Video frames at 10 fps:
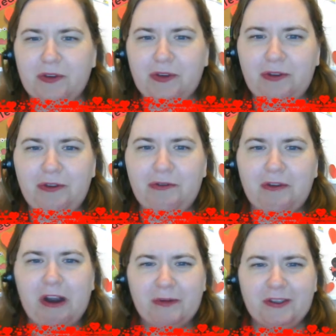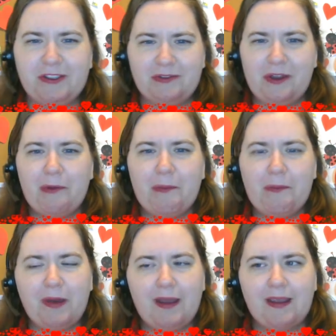on who you are and what you know,
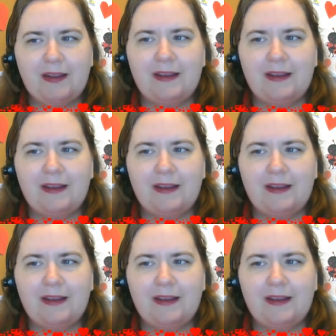but